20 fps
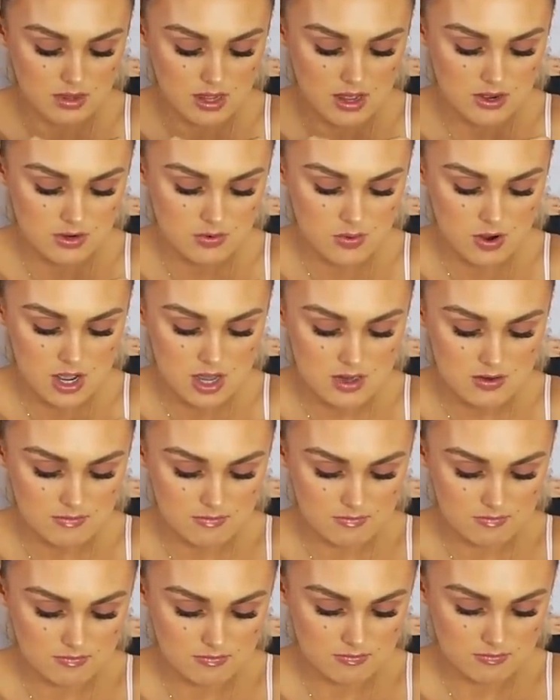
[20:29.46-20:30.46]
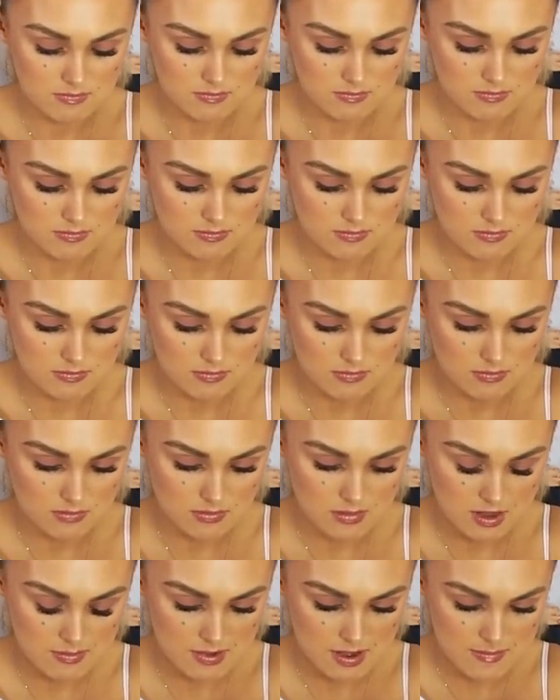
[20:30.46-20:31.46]
How do I...
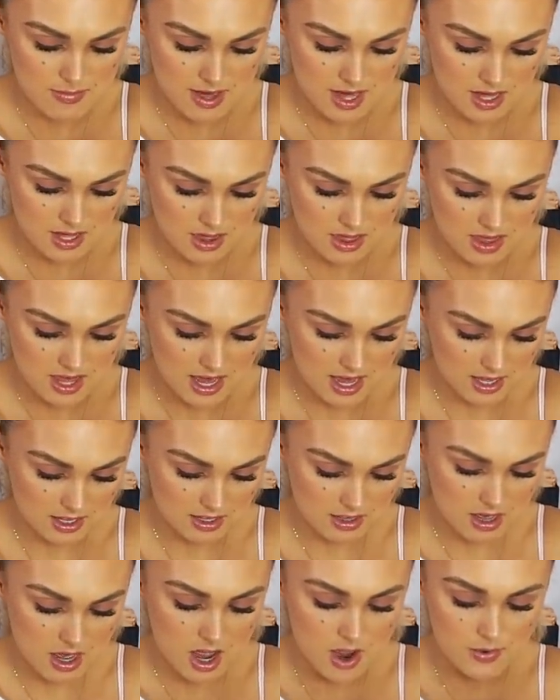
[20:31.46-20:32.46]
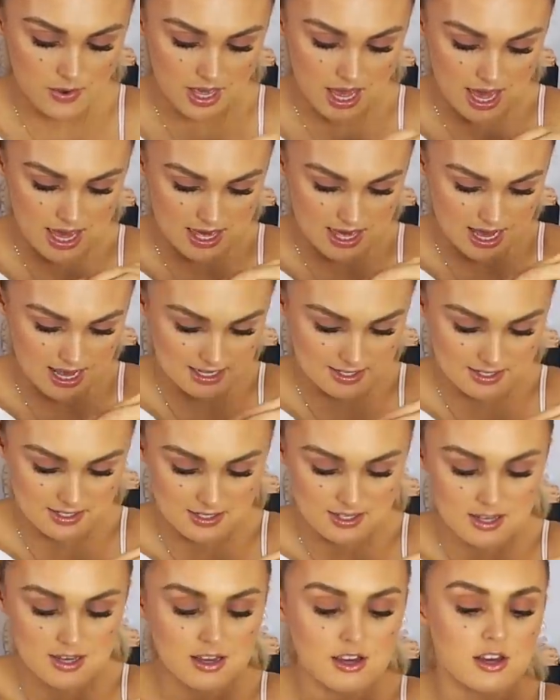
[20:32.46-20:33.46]
Am I being thick? Okay,
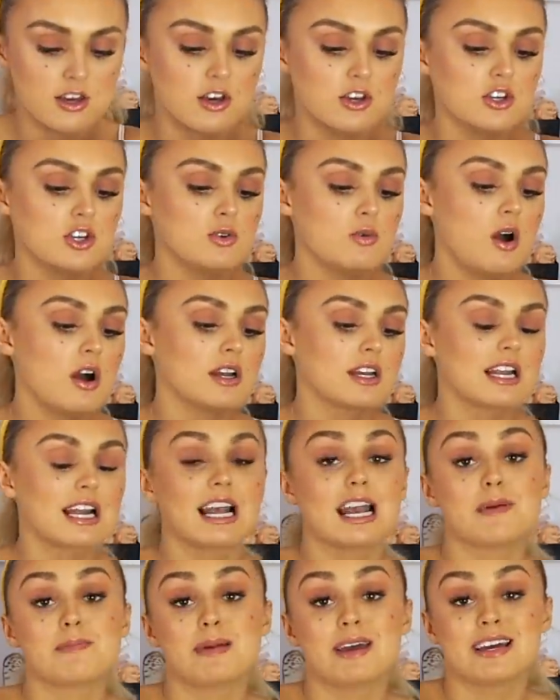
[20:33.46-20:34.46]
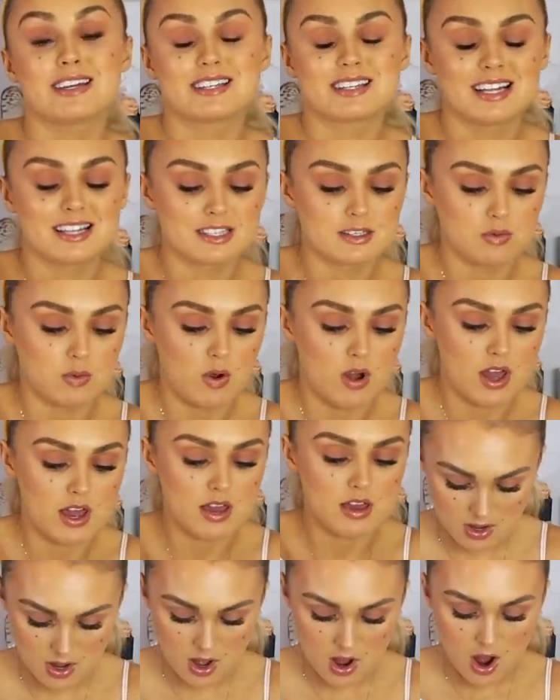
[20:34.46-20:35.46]
yes. You unclip it, that's why.
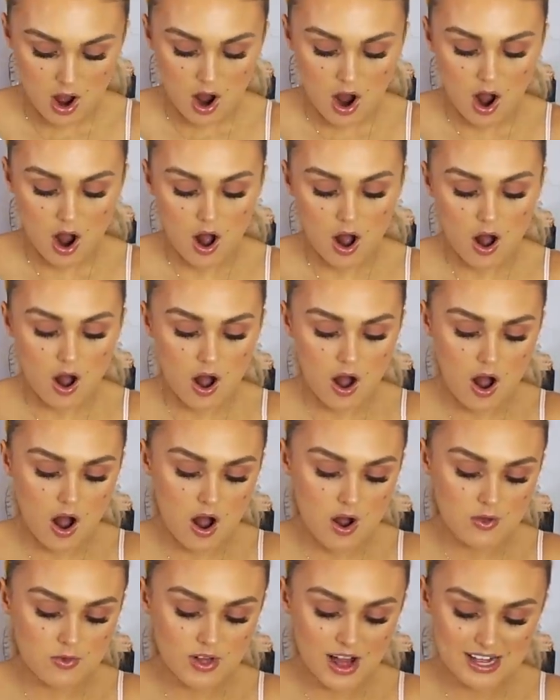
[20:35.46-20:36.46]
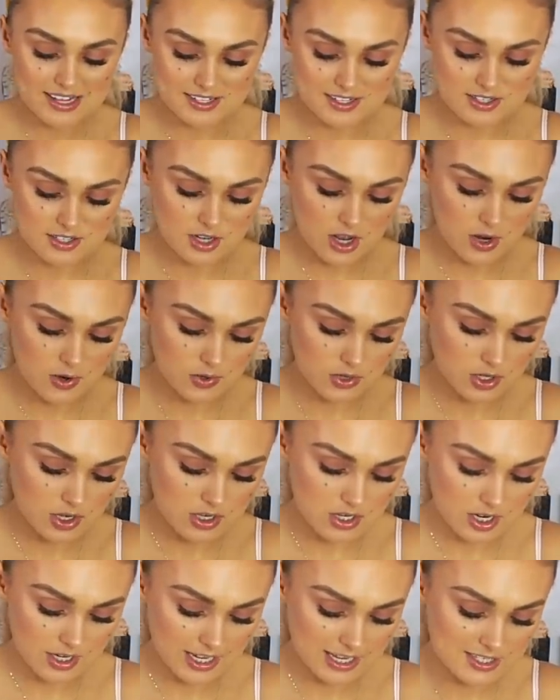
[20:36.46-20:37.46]
Oh, that's so
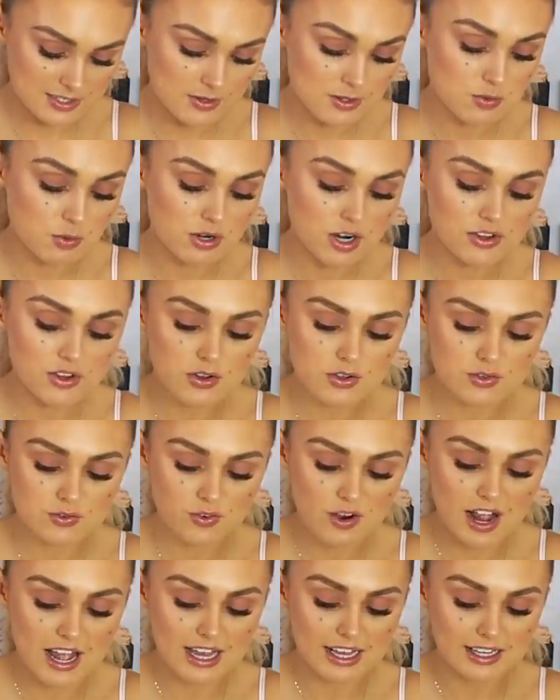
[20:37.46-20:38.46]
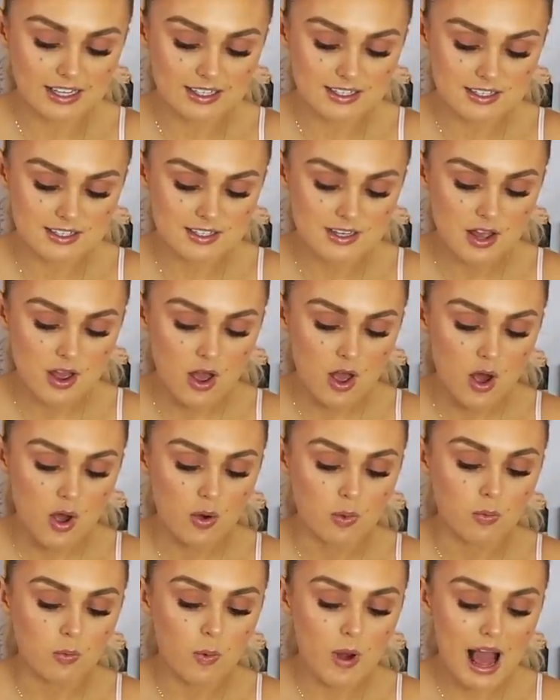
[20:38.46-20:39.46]
good. Okay, so it's one of those rings
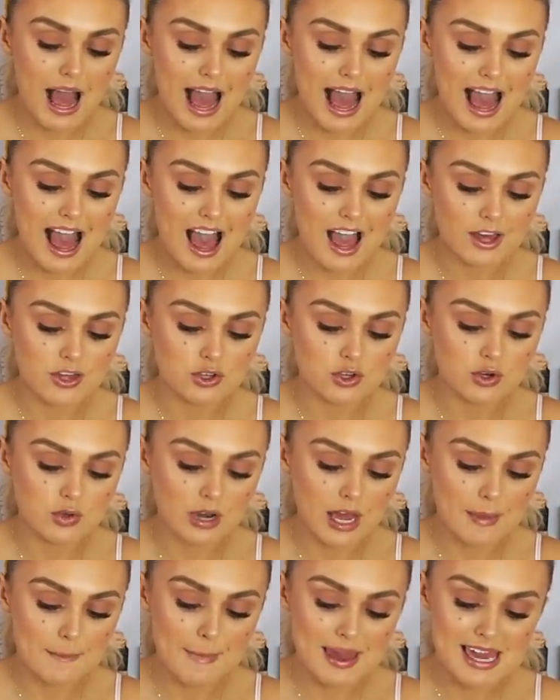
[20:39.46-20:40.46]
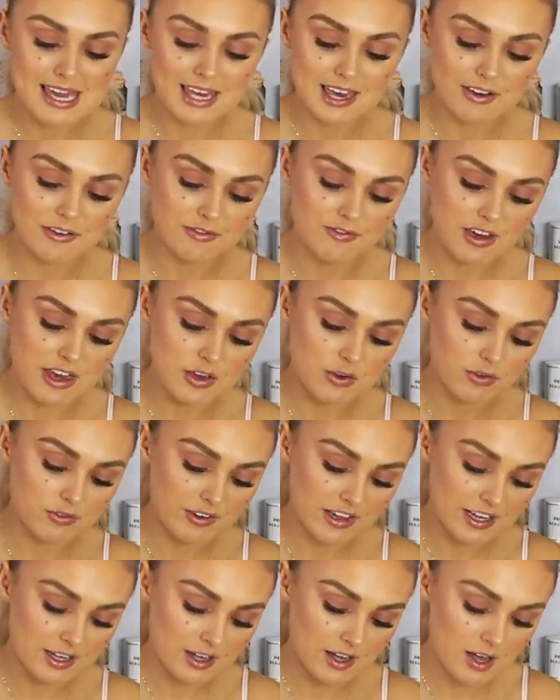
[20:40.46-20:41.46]
where you like make it fit your
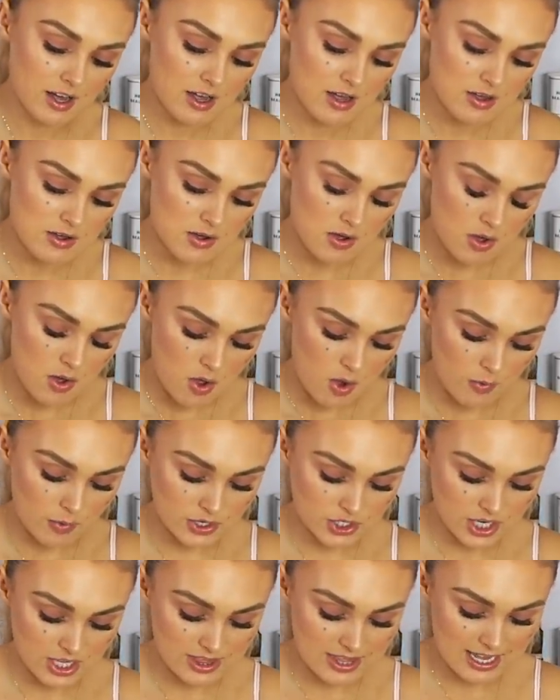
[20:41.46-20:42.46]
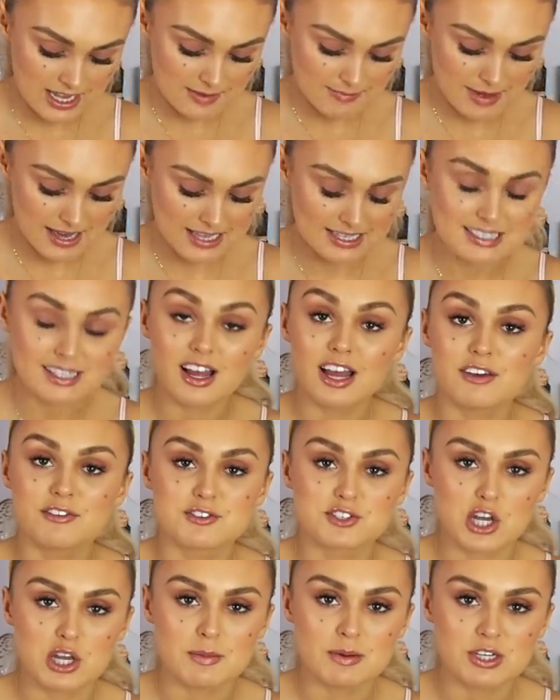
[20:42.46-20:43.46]
finger which I think makes life
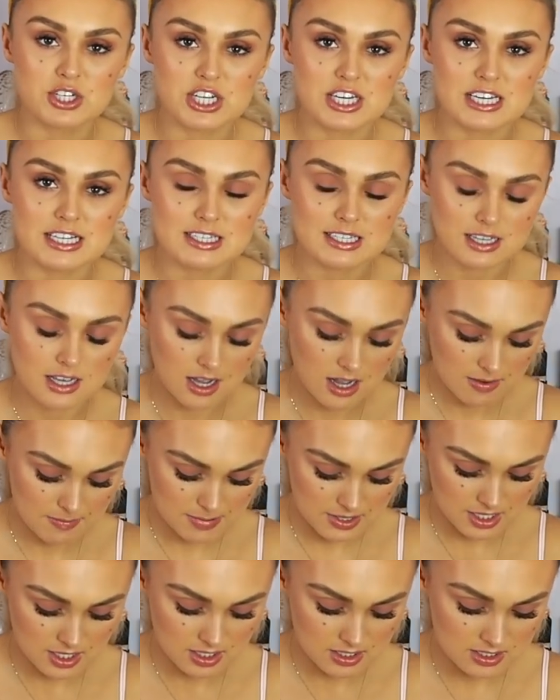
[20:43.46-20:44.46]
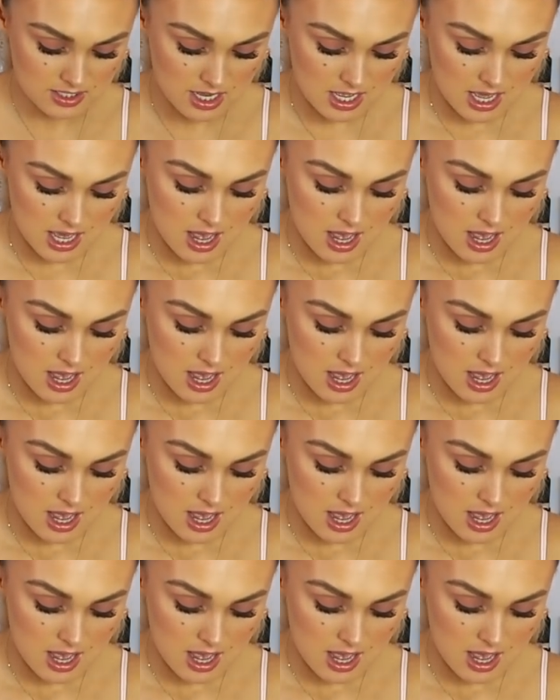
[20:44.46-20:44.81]
so much easier because